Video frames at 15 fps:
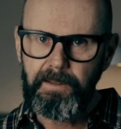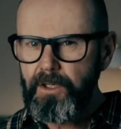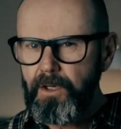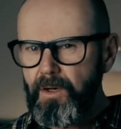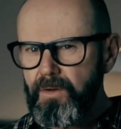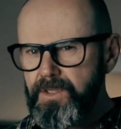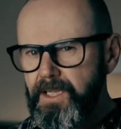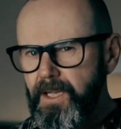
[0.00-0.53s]
And
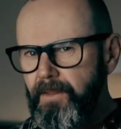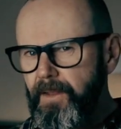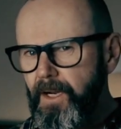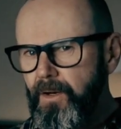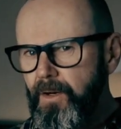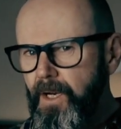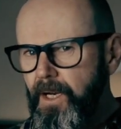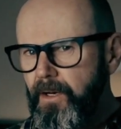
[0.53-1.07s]
you'll also,
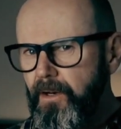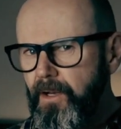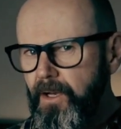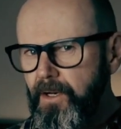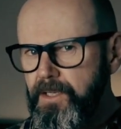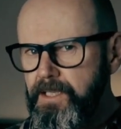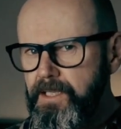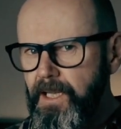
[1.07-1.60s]
though,
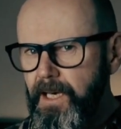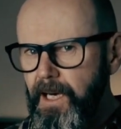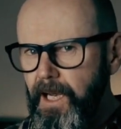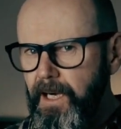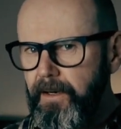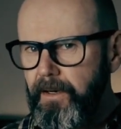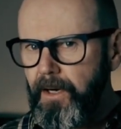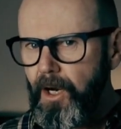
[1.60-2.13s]
notice that
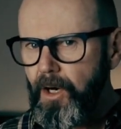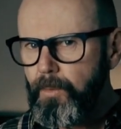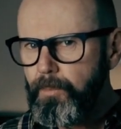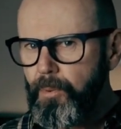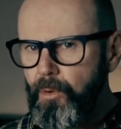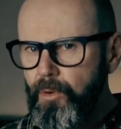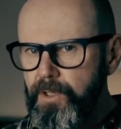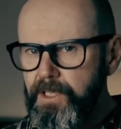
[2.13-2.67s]
at no
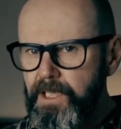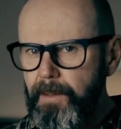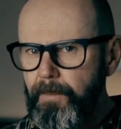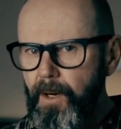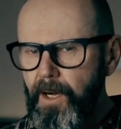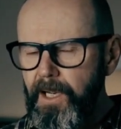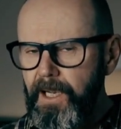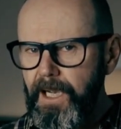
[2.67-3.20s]
point
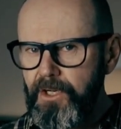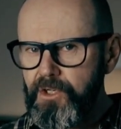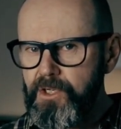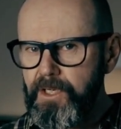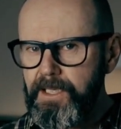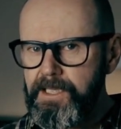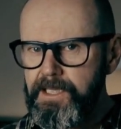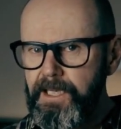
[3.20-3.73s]
am I
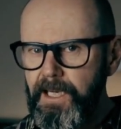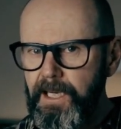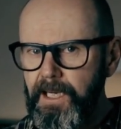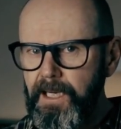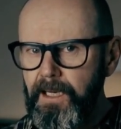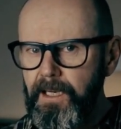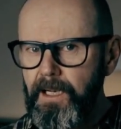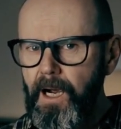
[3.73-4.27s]
actually
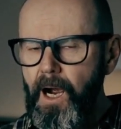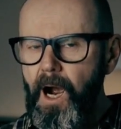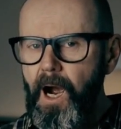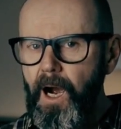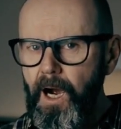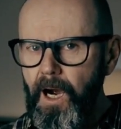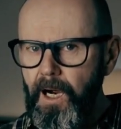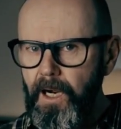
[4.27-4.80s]
saying
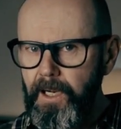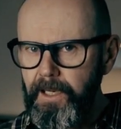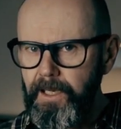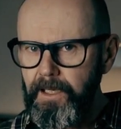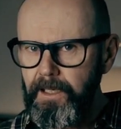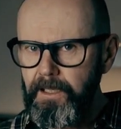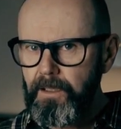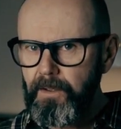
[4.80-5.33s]

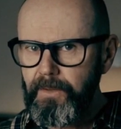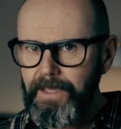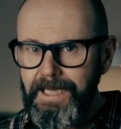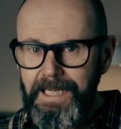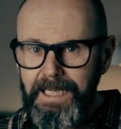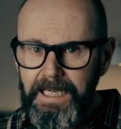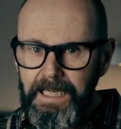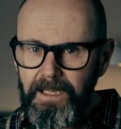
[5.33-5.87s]
I. Now,
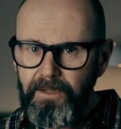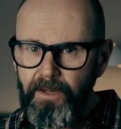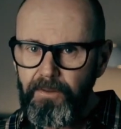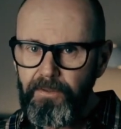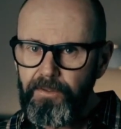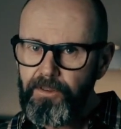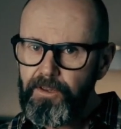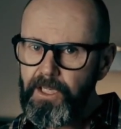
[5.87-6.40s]
here the
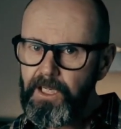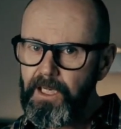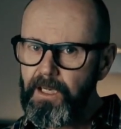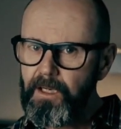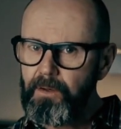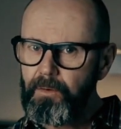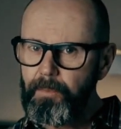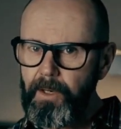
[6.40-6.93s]

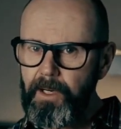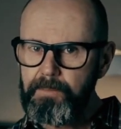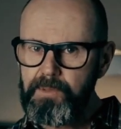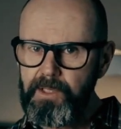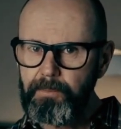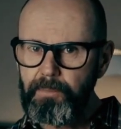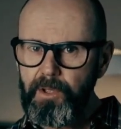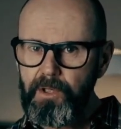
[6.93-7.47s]
thing, or
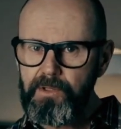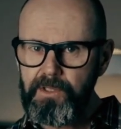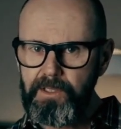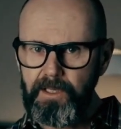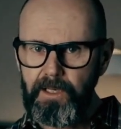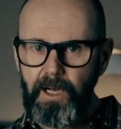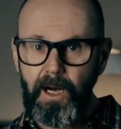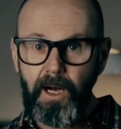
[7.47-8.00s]
perhaps the
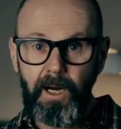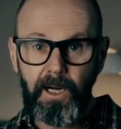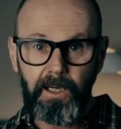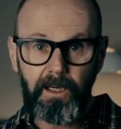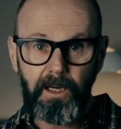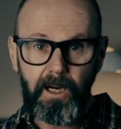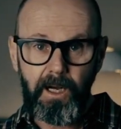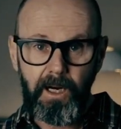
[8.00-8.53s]
person I
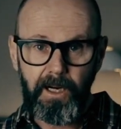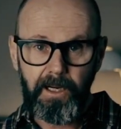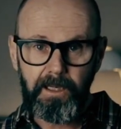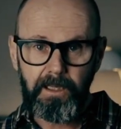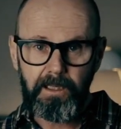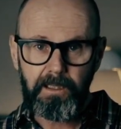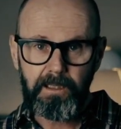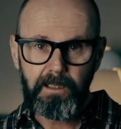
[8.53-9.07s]

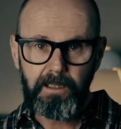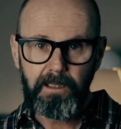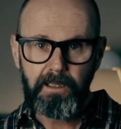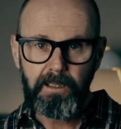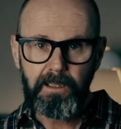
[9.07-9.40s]
like,